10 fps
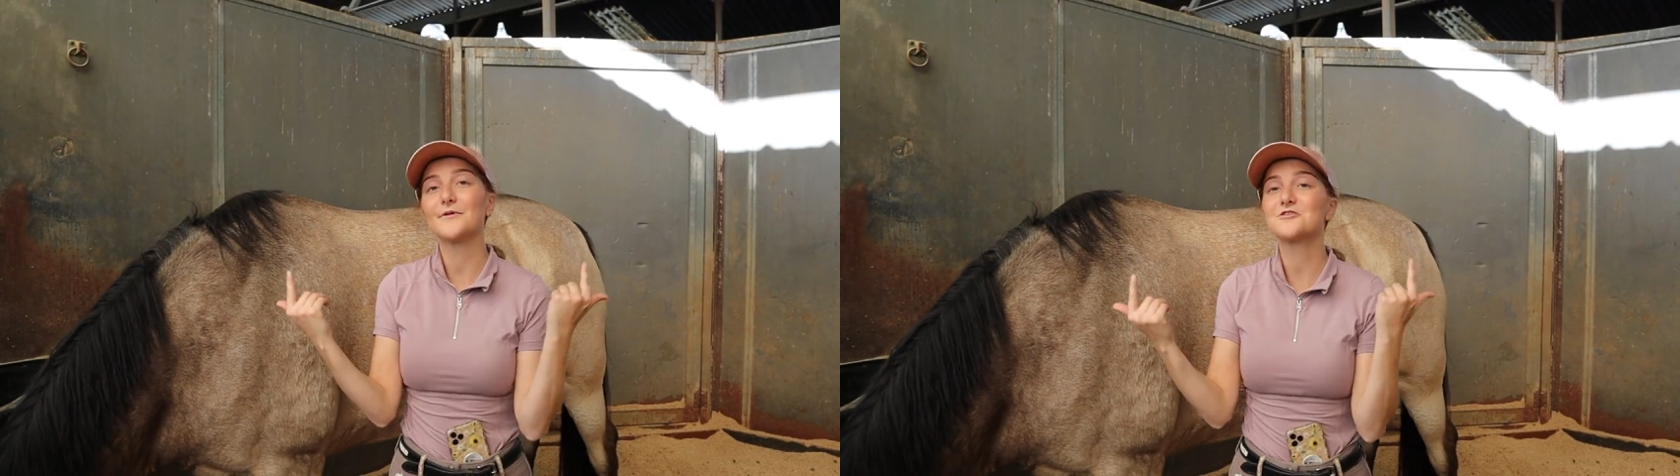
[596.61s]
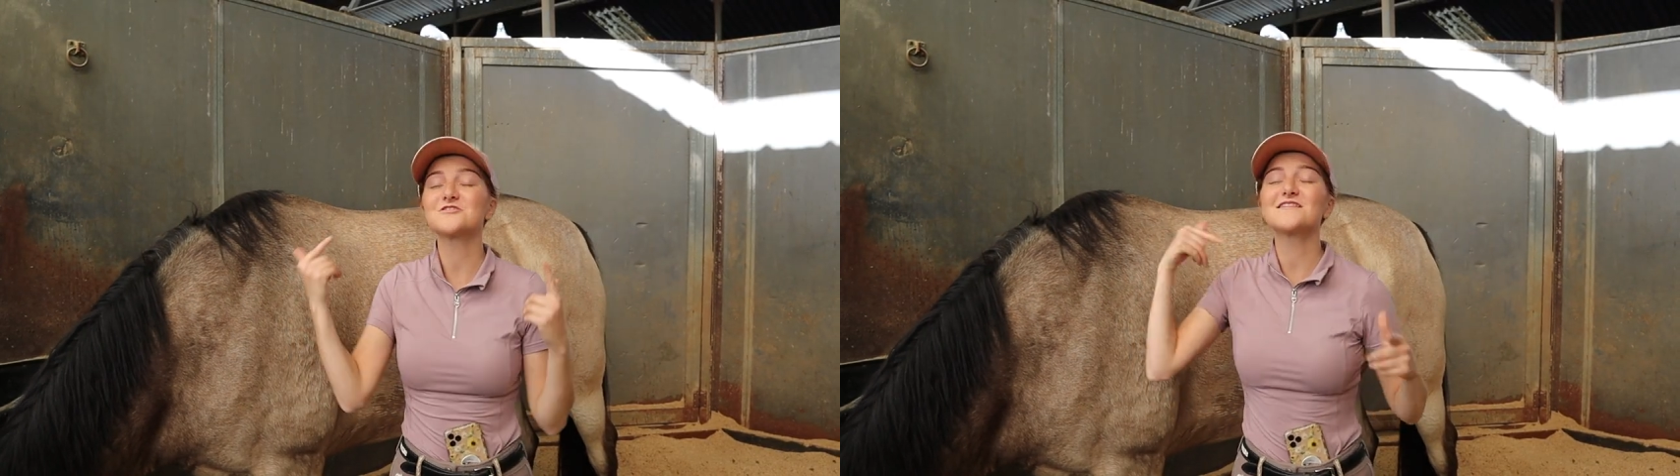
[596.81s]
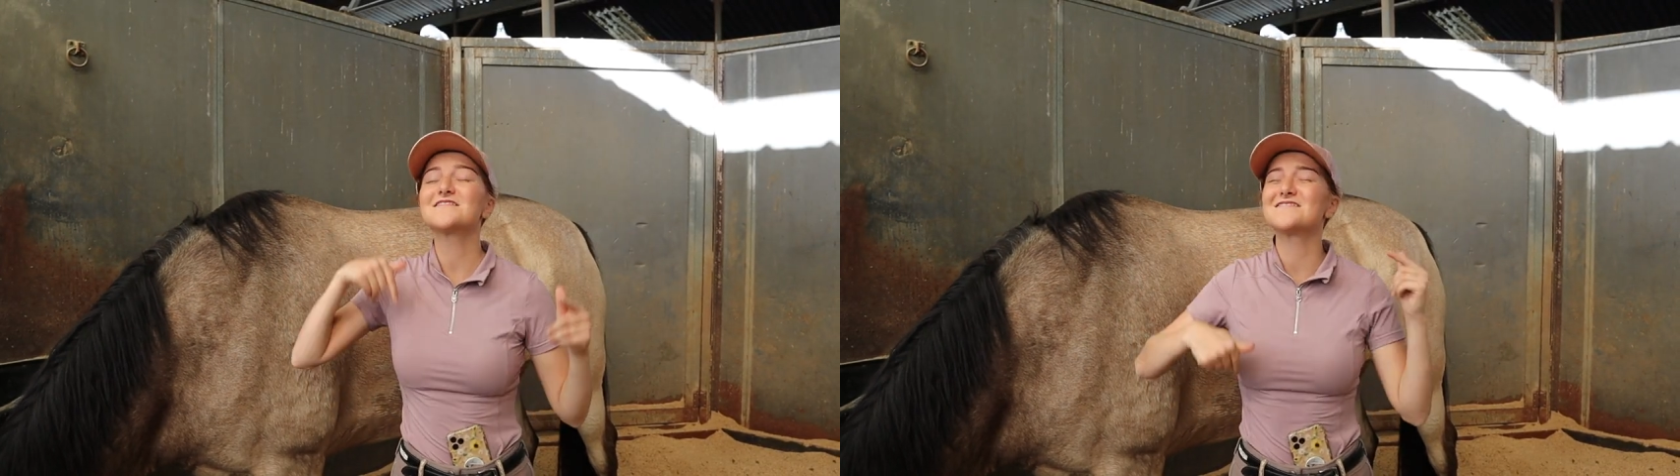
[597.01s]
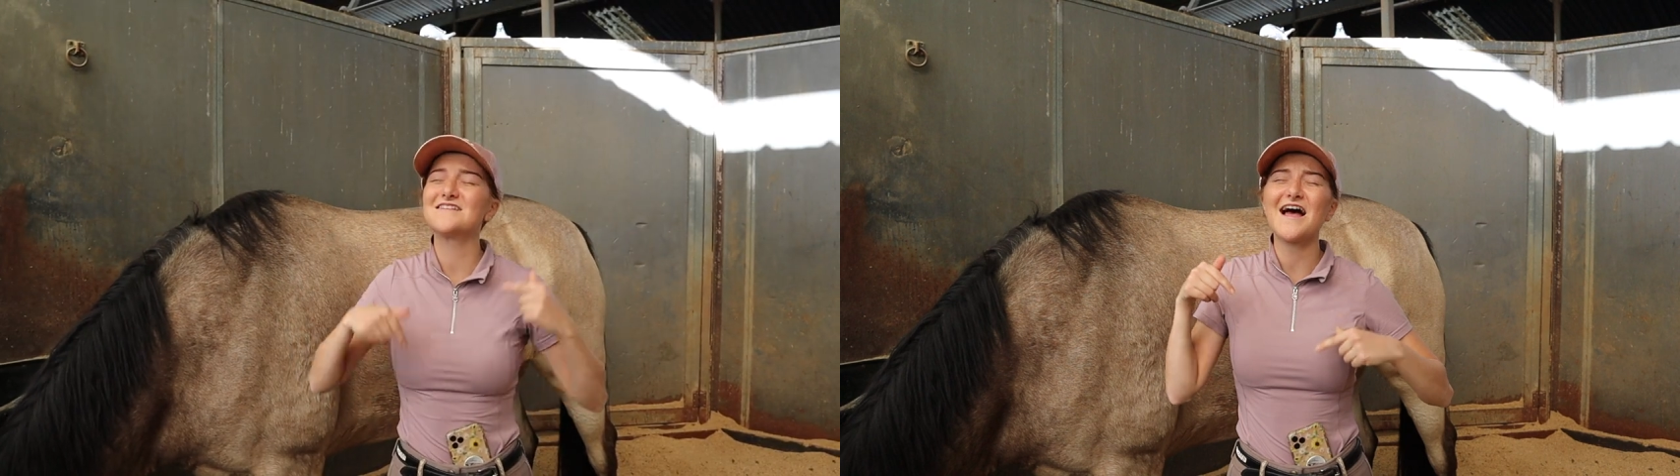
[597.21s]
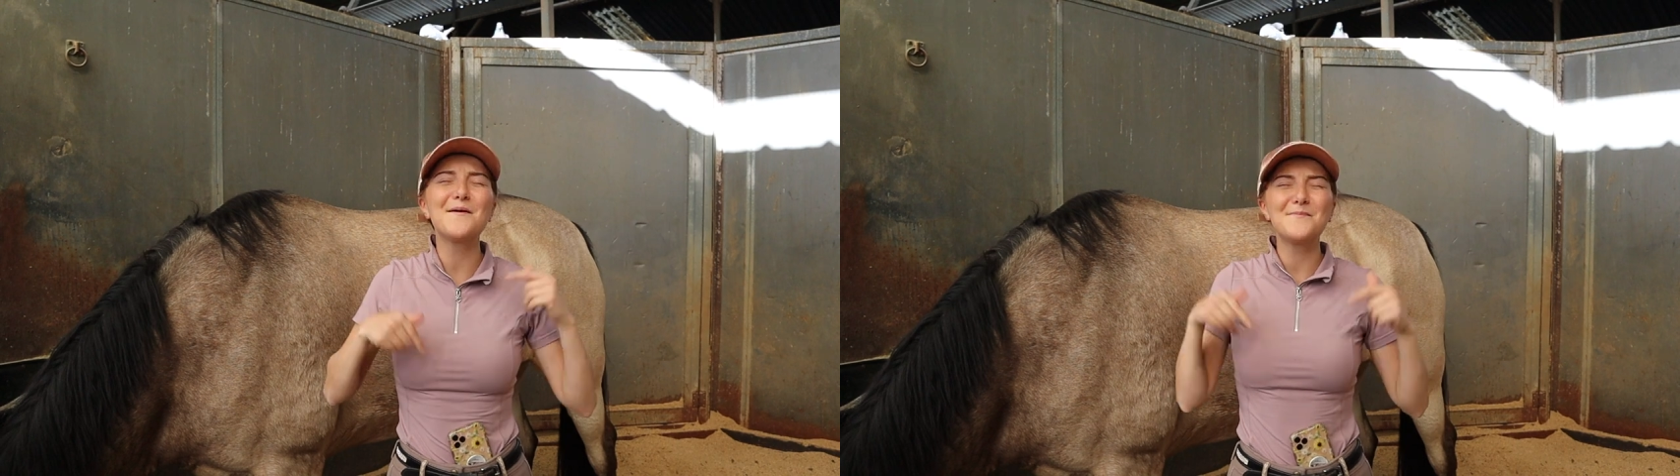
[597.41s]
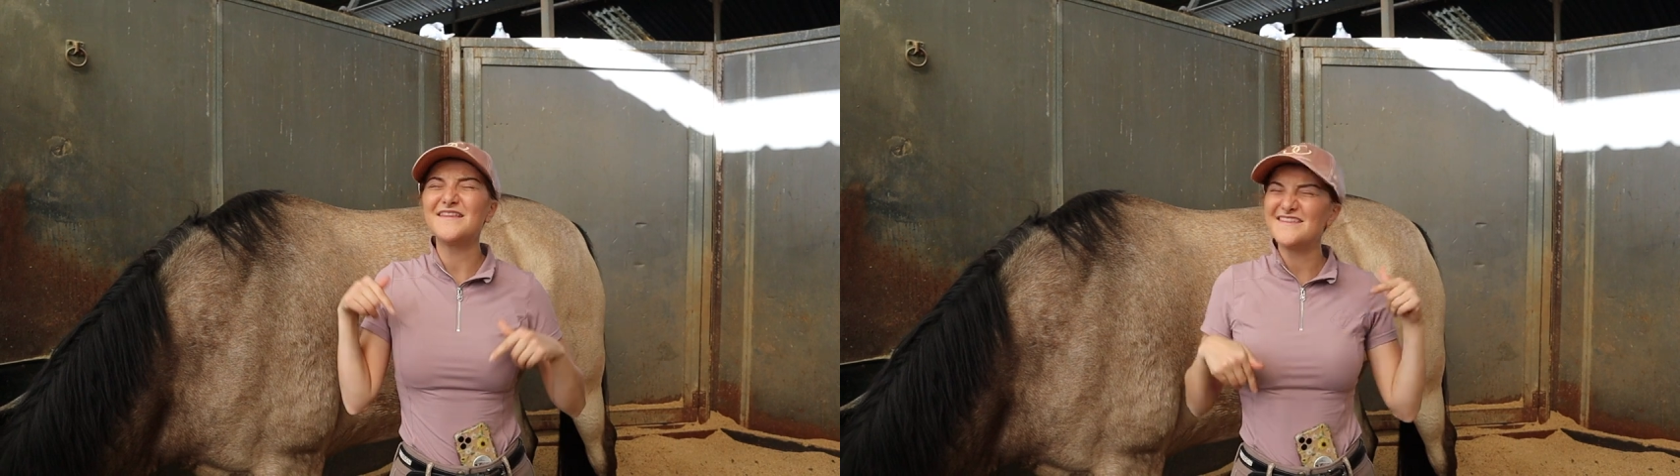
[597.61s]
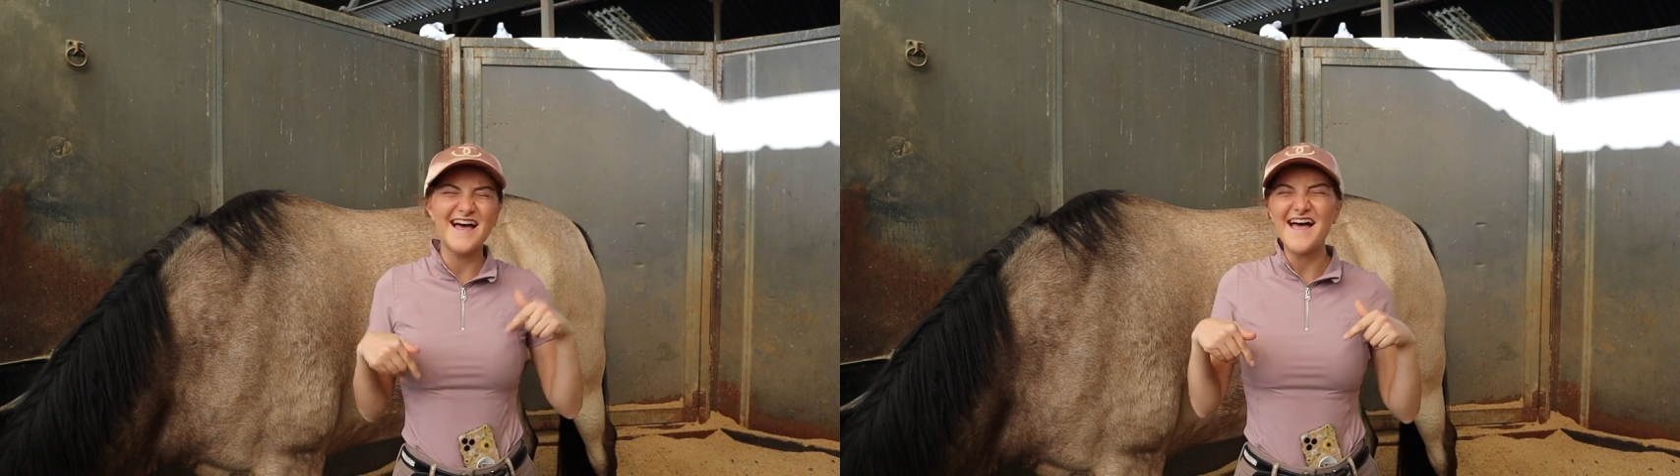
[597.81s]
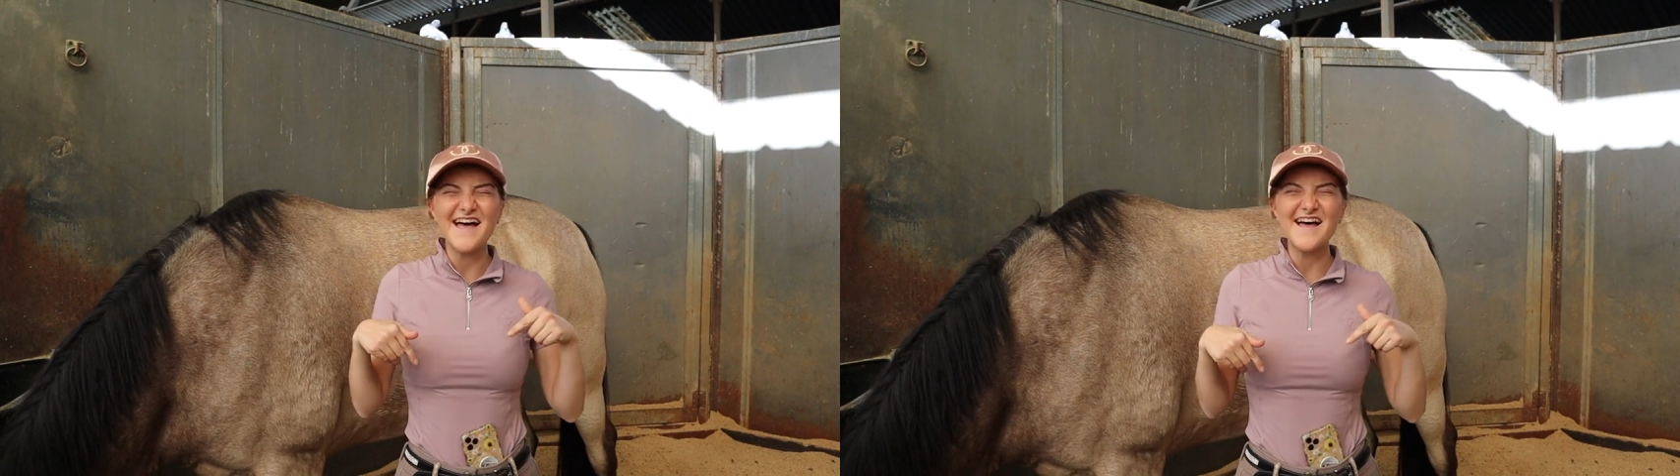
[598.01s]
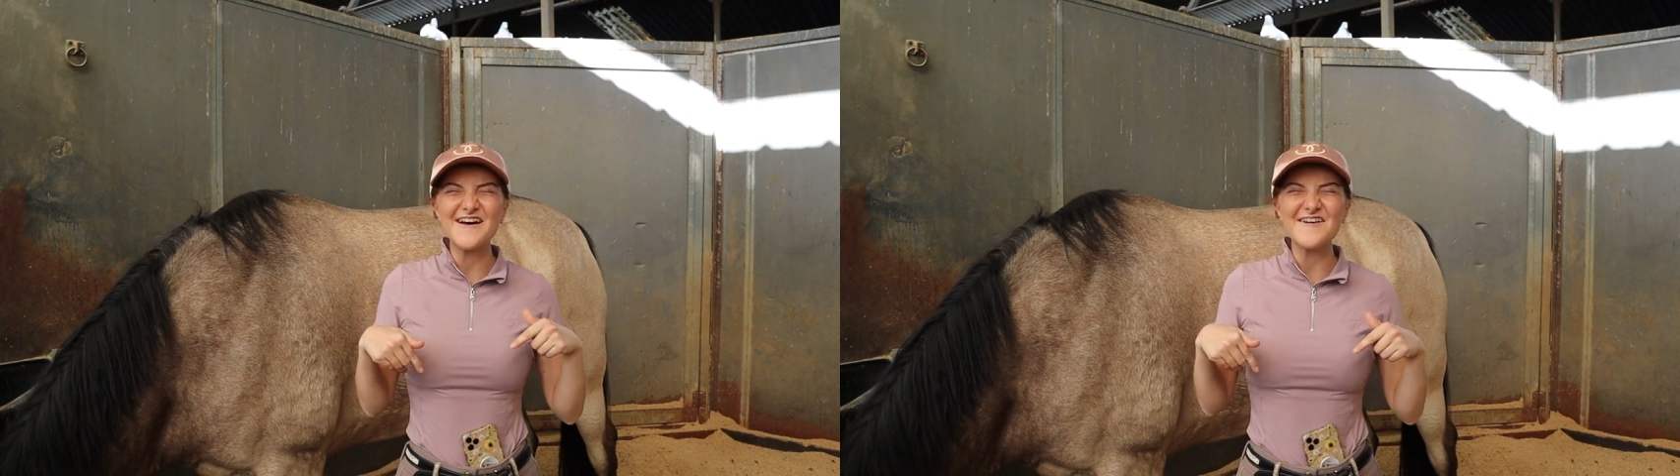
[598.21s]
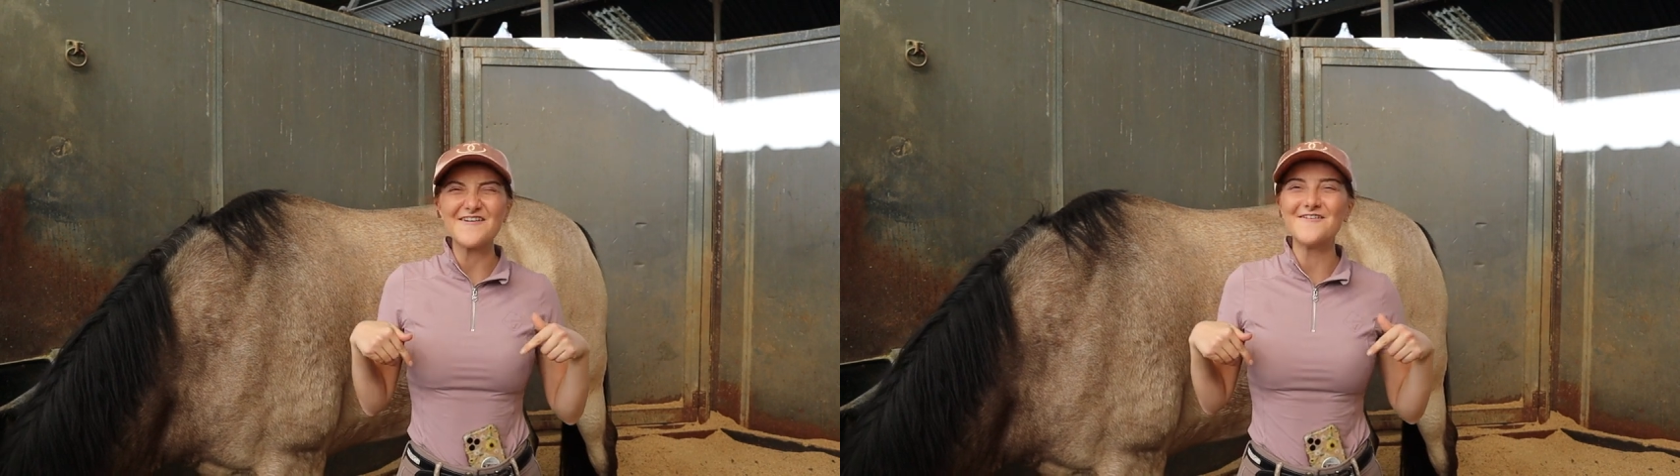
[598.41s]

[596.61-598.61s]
merch links down below.